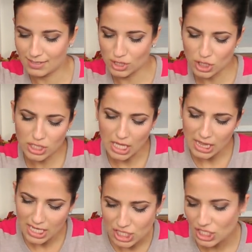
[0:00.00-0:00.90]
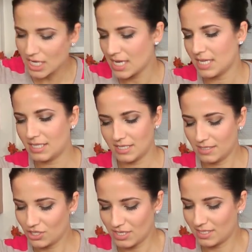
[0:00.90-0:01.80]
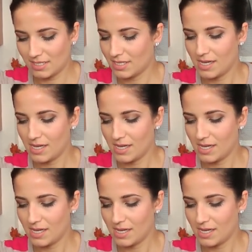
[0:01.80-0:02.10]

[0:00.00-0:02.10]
and delicious and just,